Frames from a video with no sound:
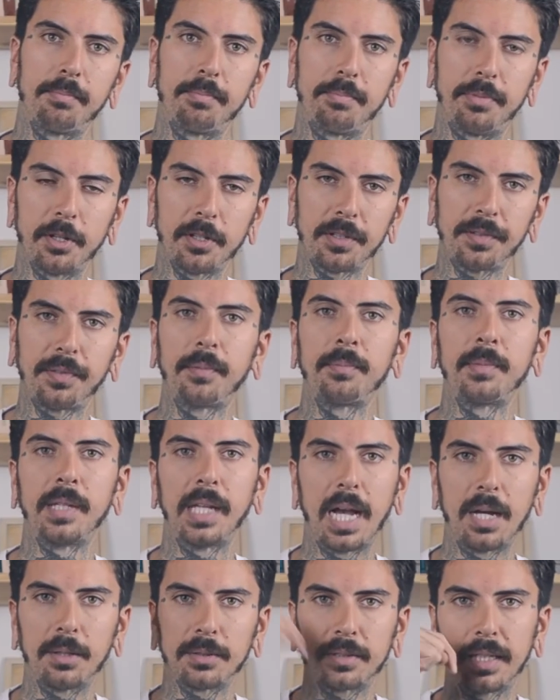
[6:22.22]
Pierce from
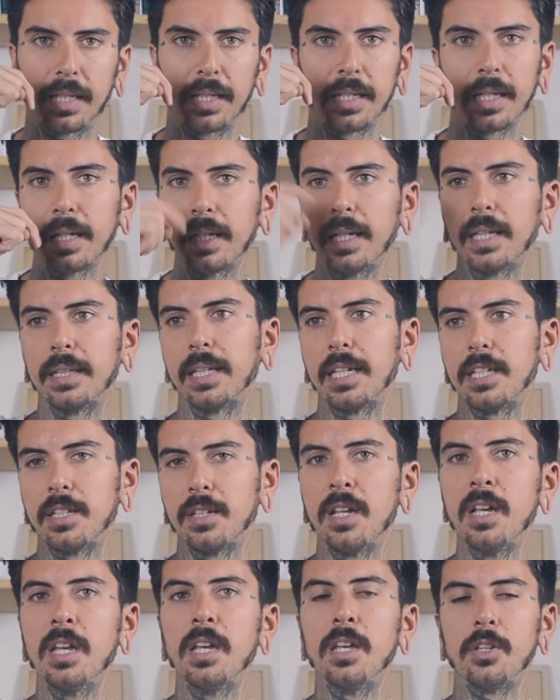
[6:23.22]
the outside in, and then
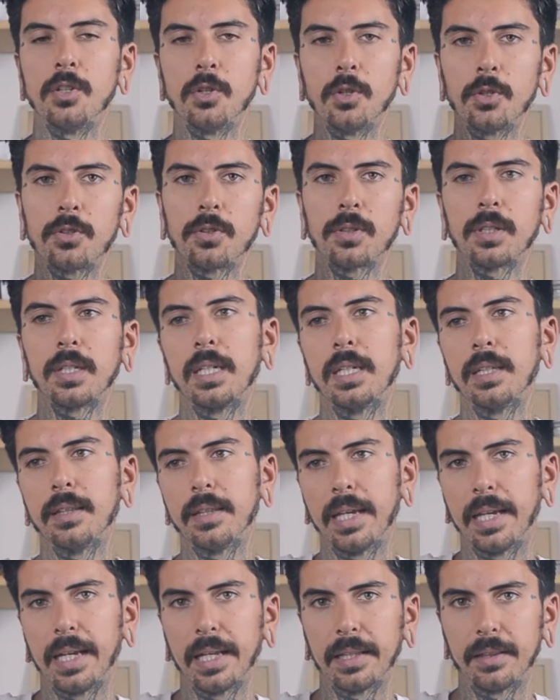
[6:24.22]

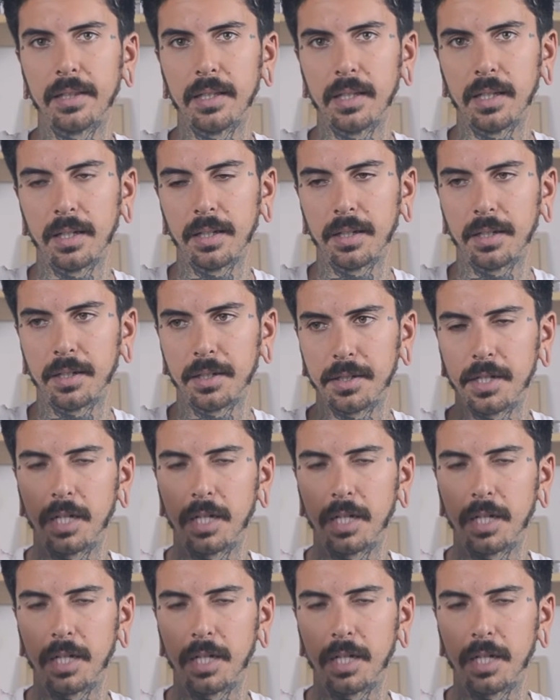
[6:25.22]
usually they get the